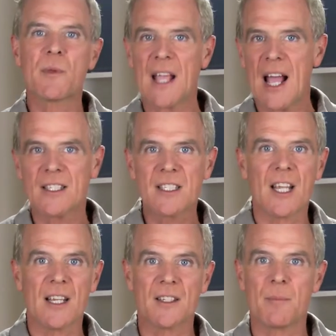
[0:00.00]
with
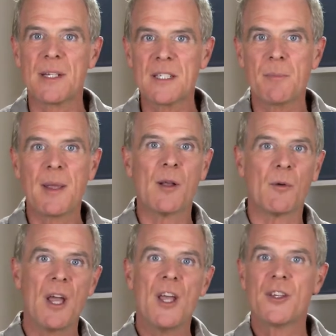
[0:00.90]
cancer is a bitter pill